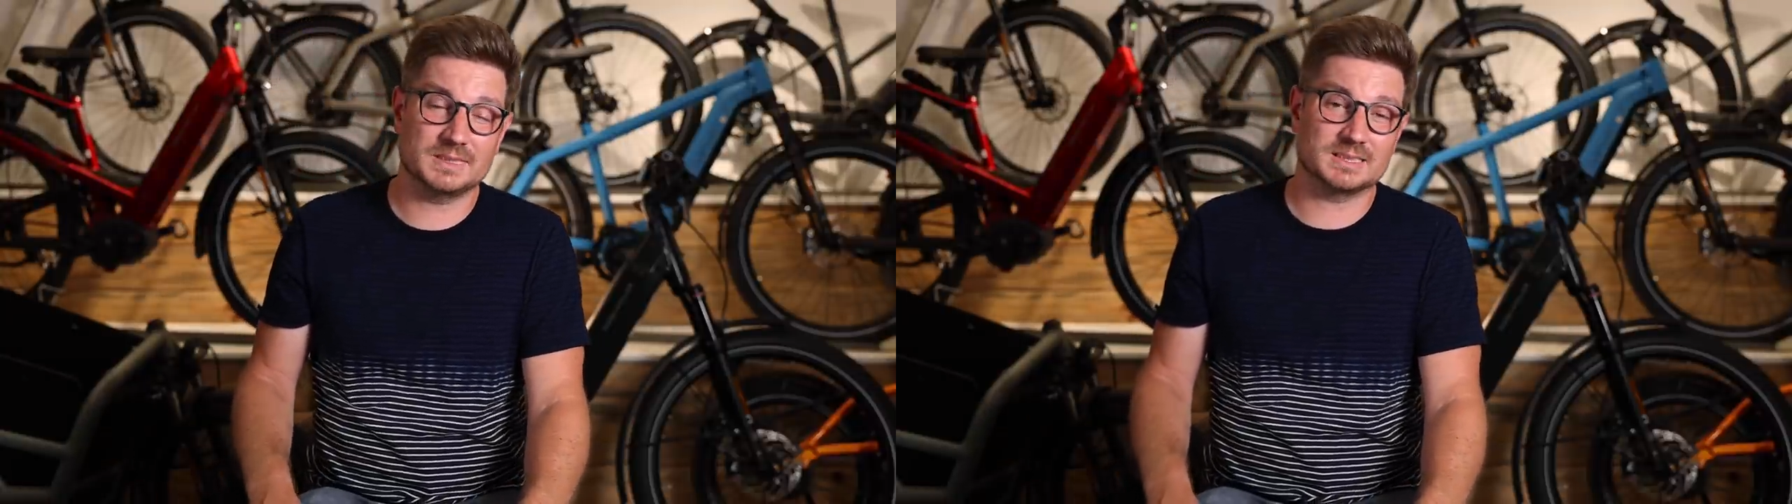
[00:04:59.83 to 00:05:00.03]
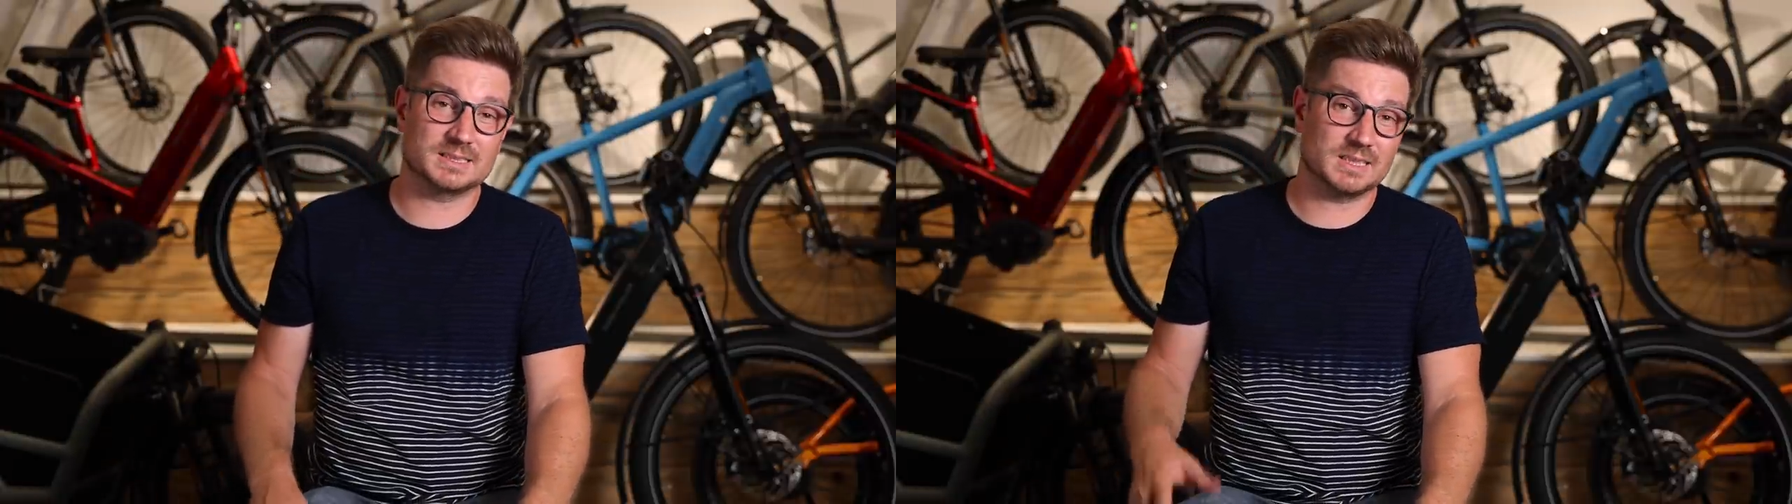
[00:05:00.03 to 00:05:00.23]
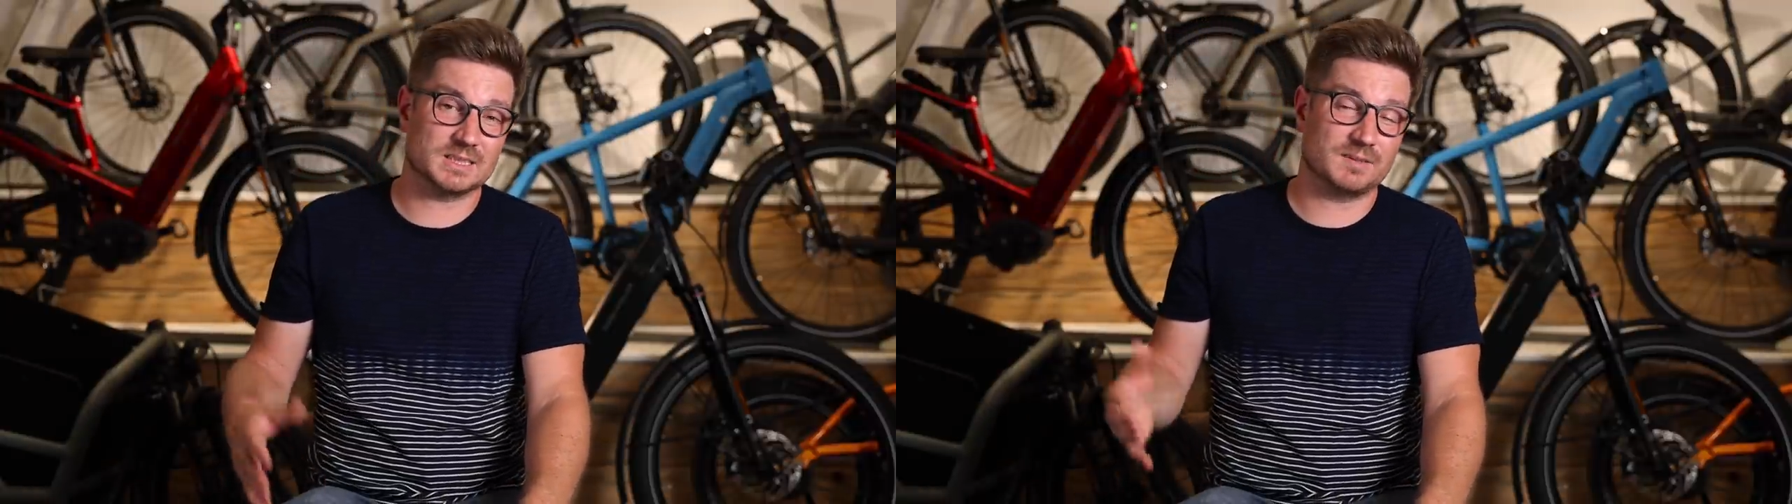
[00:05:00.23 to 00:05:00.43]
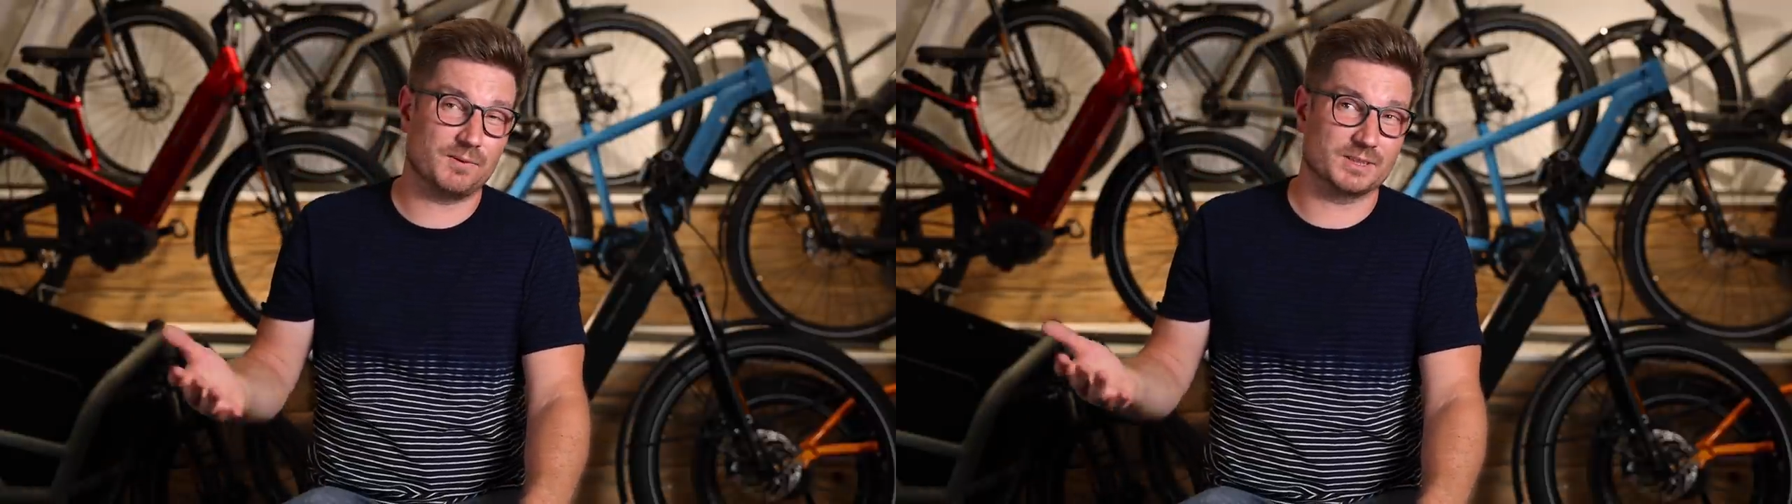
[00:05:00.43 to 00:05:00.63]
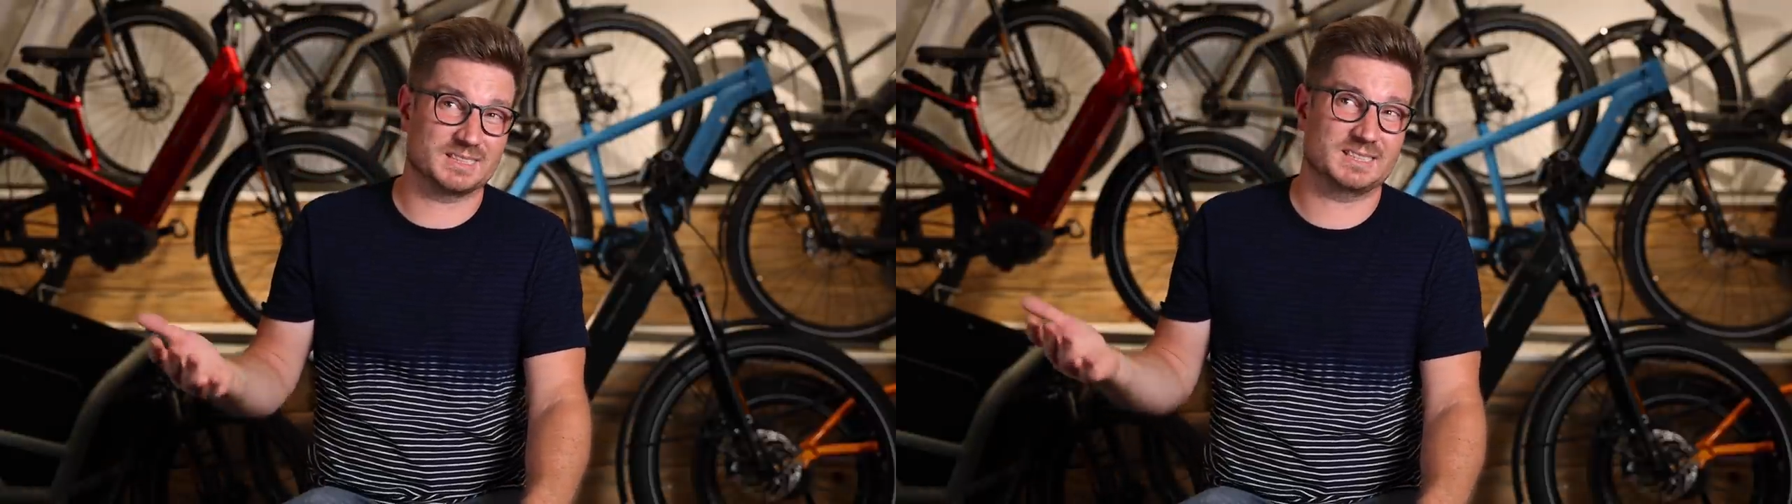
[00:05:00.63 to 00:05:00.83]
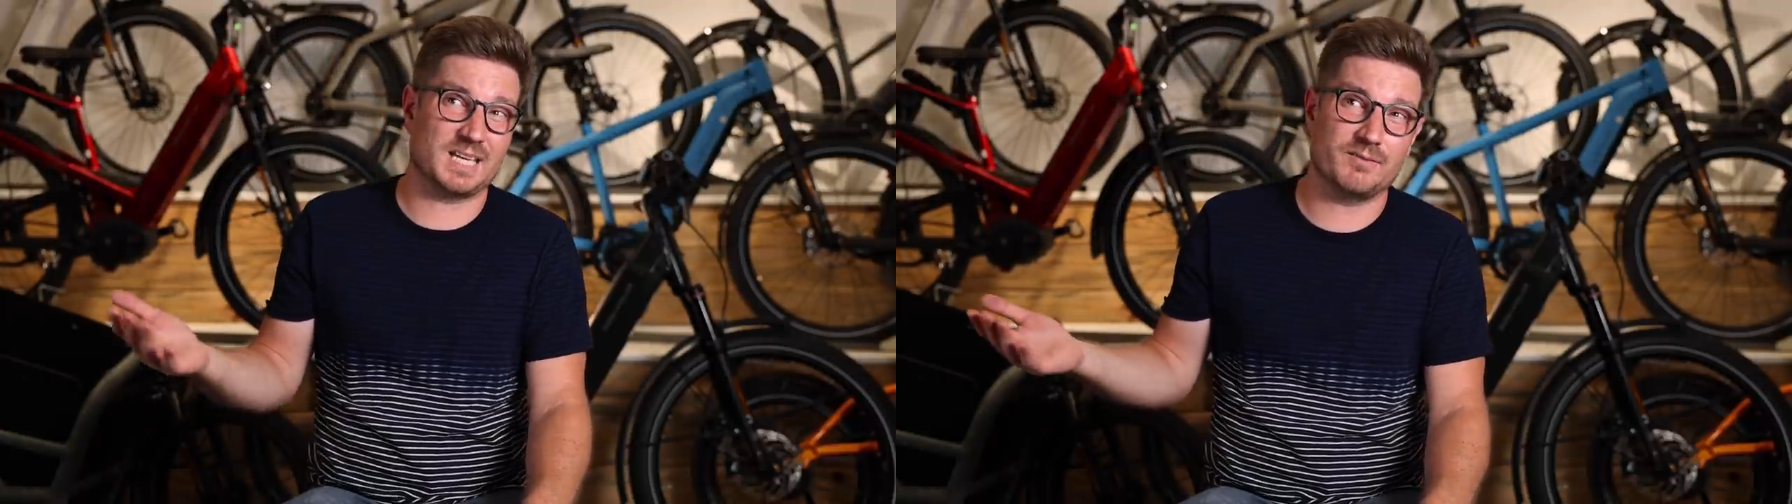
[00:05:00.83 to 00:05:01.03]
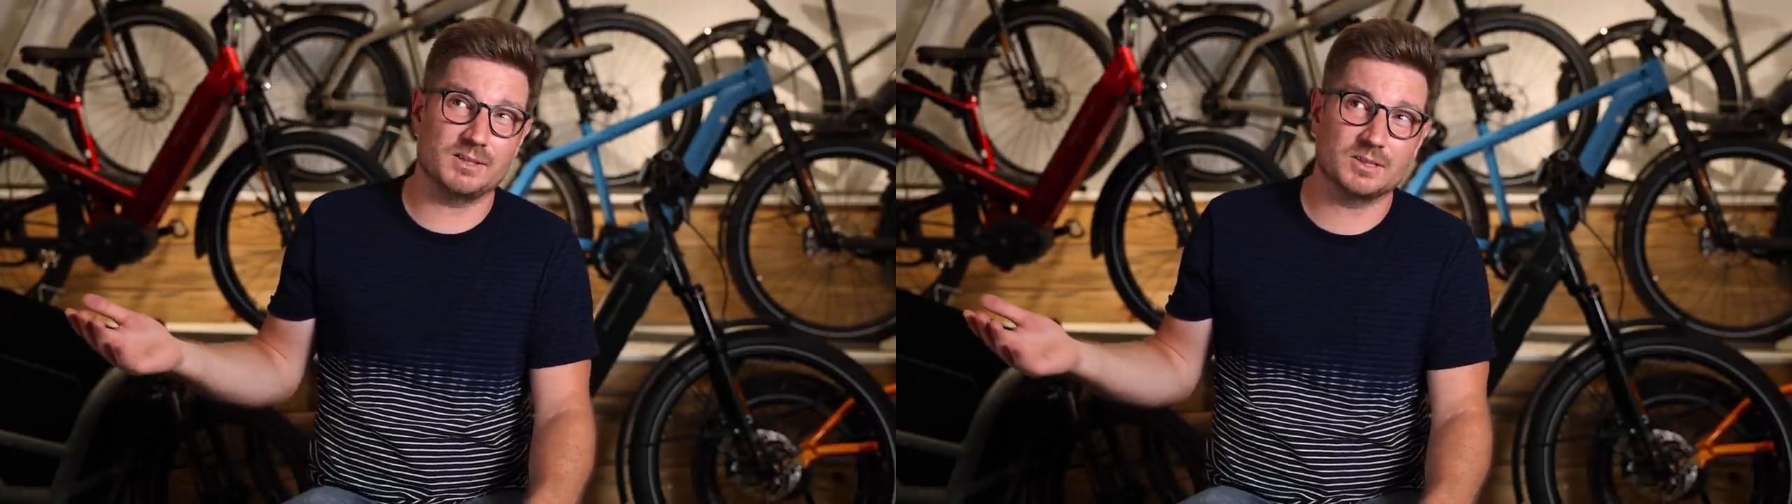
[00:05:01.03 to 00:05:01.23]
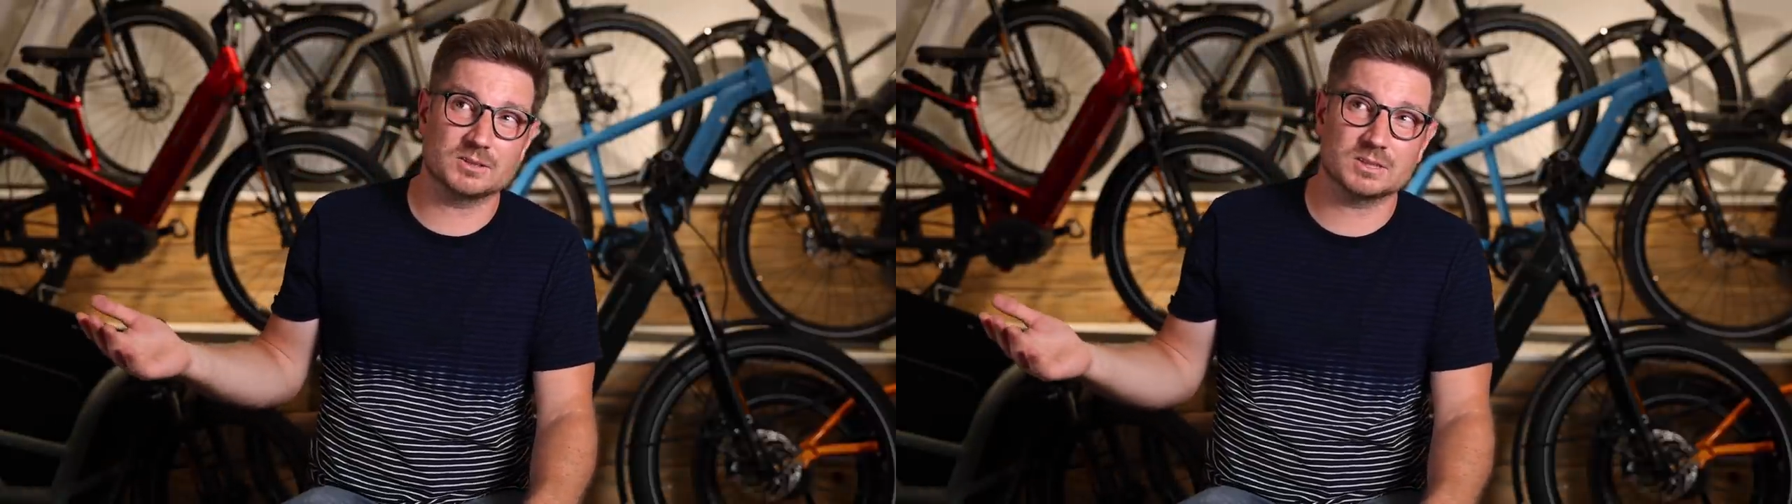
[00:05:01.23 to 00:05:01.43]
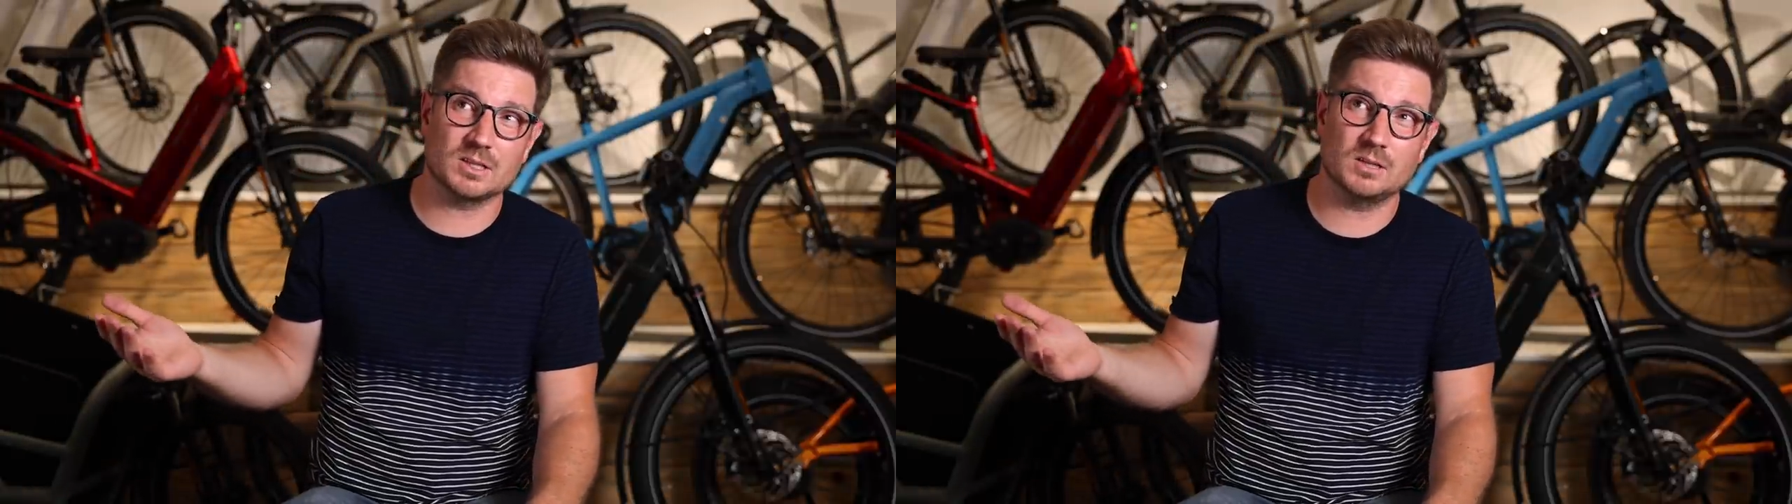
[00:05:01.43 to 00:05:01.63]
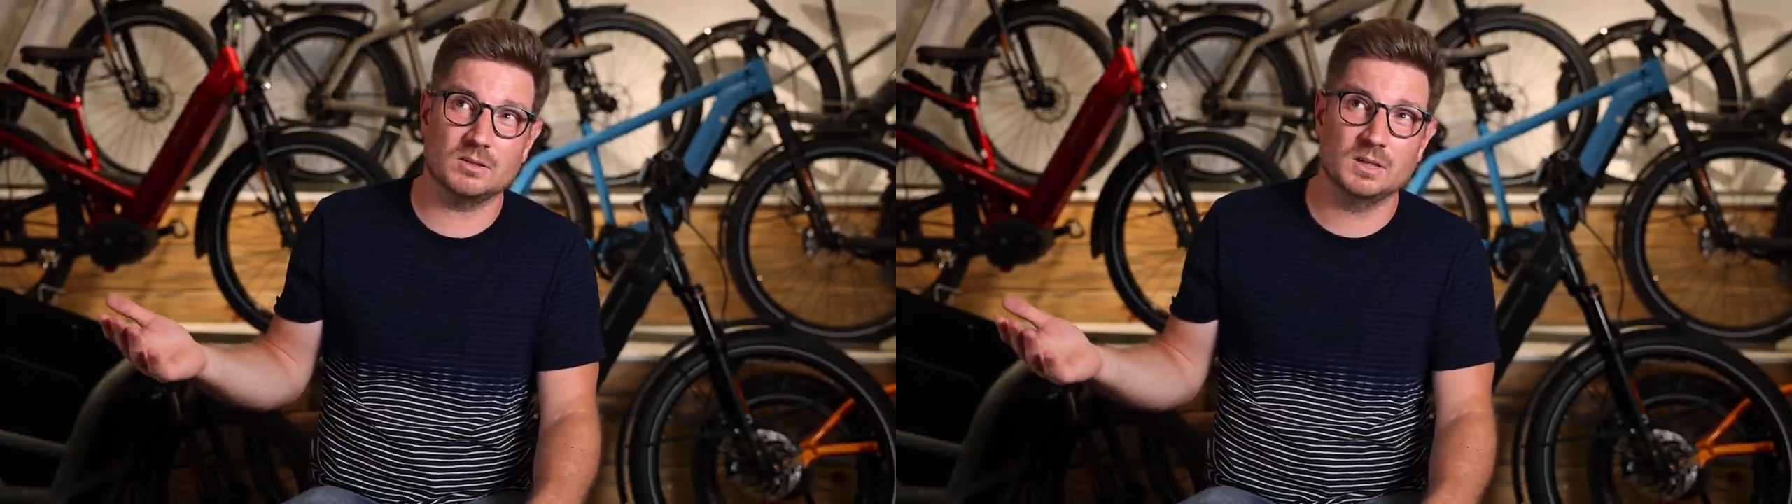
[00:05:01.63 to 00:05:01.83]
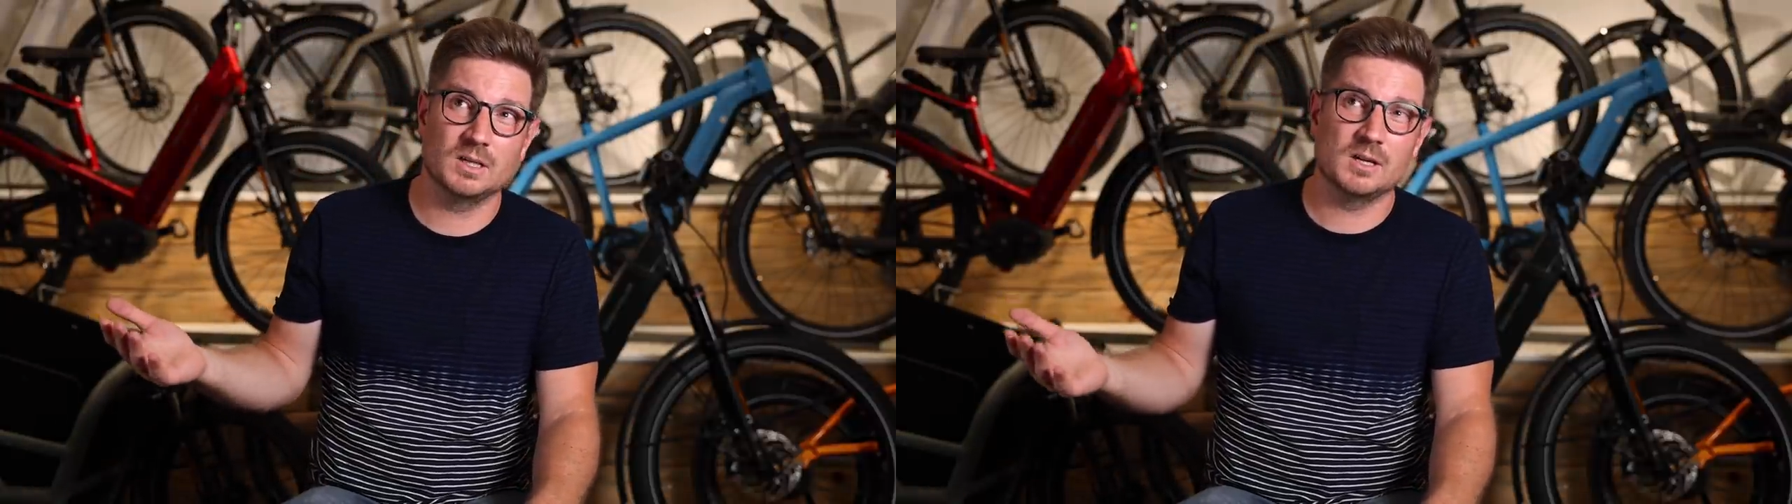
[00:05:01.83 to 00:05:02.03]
to 6'7" or so.